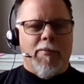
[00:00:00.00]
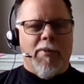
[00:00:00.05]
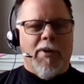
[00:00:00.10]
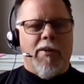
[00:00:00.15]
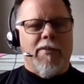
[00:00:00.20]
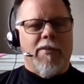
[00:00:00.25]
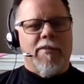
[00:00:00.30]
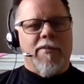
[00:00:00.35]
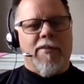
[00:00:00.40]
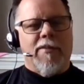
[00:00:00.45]

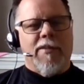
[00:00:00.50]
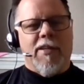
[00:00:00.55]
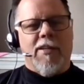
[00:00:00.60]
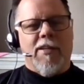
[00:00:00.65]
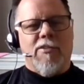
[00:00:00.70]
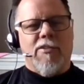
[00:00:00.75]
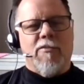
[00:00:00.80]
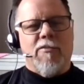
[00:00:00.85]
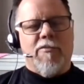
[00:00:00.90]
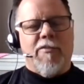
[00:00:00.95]
about
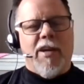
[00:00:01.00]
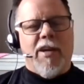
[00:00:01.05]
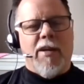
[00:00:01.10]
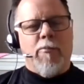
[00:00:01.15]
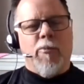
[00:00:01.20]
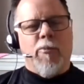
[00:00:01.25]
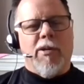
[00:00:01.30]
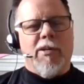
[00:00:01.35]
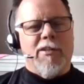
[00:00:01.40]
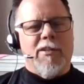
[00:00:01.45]
things that
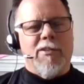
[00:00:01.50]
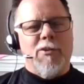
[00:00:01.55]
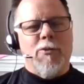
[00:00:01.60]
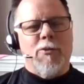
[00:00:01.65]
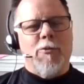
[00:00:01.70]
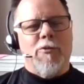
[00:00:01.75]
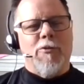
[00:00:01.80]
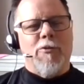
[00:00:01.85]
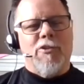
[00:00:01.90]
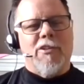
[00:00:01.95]
vibrated
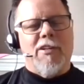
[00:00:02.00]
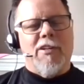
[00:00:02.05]
loose.